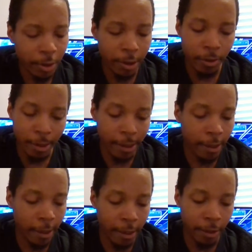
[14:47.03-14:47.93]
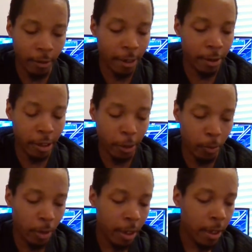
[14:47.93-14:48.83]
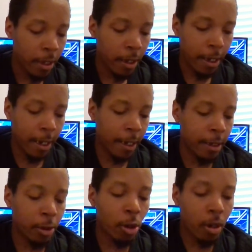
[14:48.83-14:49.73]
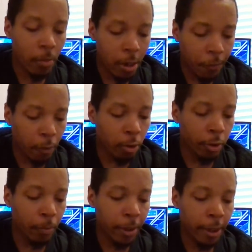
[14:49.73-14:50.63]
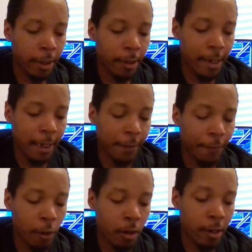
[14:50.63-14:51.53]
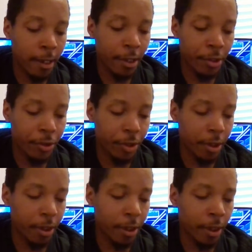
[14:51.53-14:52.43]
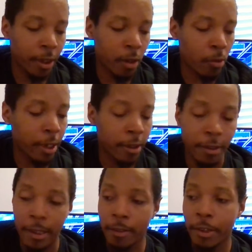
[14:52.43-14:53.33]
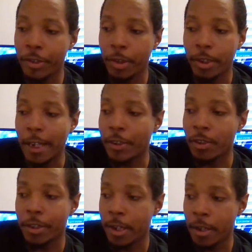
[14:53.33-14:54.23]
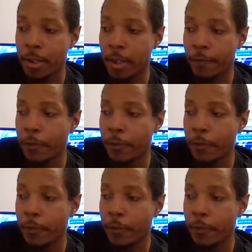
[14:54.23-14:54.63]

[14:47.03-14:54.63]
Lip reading: So he was like, yeah, I know. And he talked about it for a little bit as far as, Nina's like, listen, that's your son.